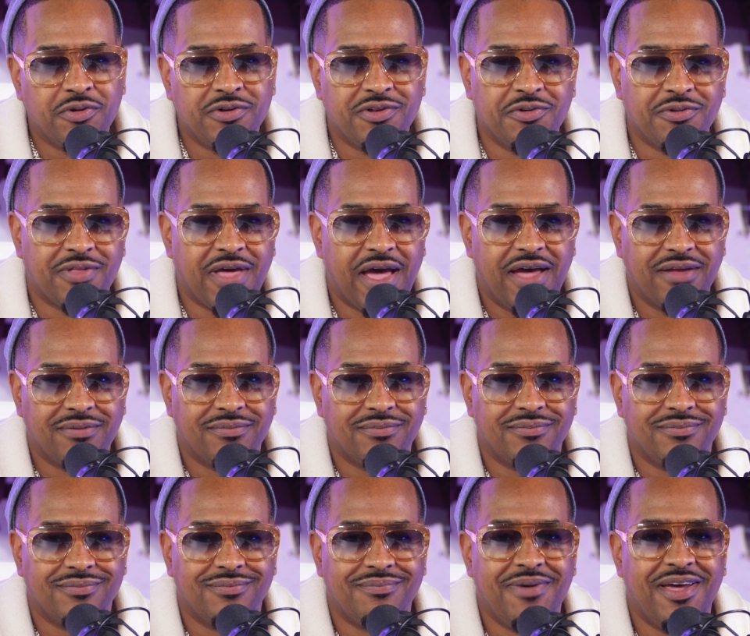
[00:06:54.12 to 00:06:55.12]
will do that.
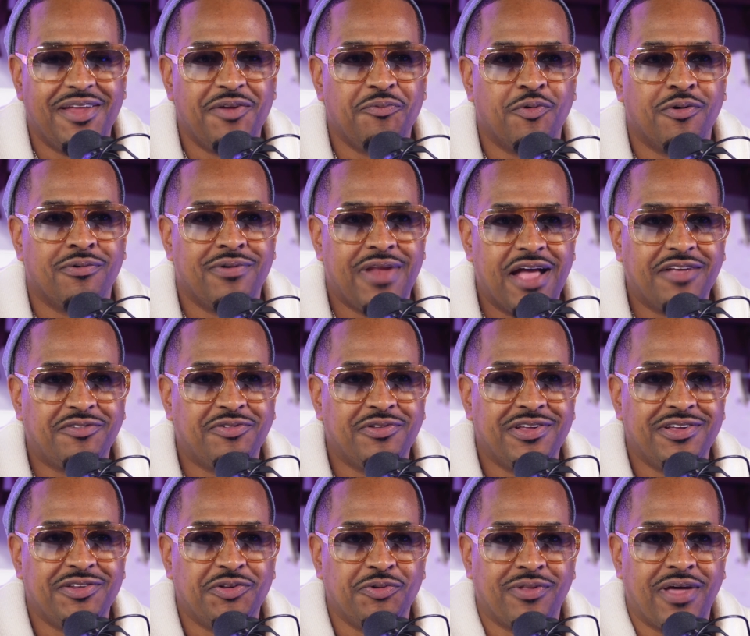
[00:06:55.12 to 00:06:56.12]
Men will
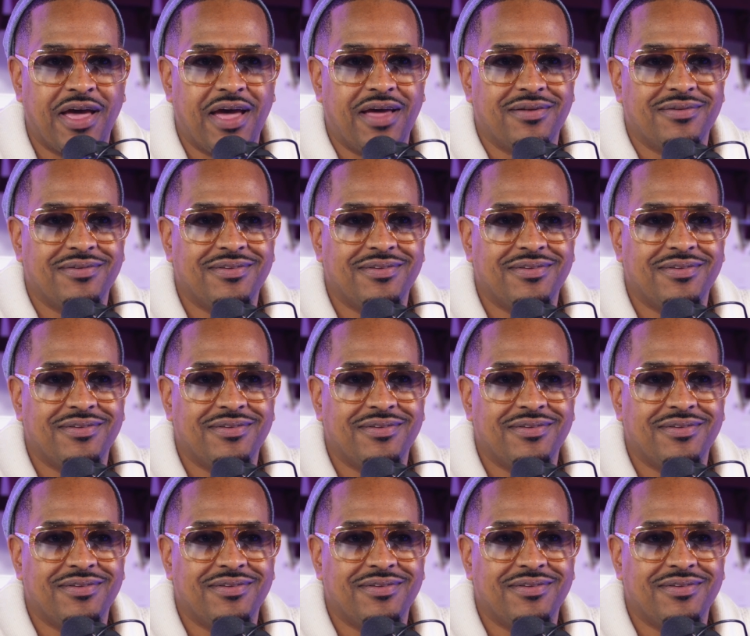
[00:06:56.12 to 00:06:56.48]
naturally do that.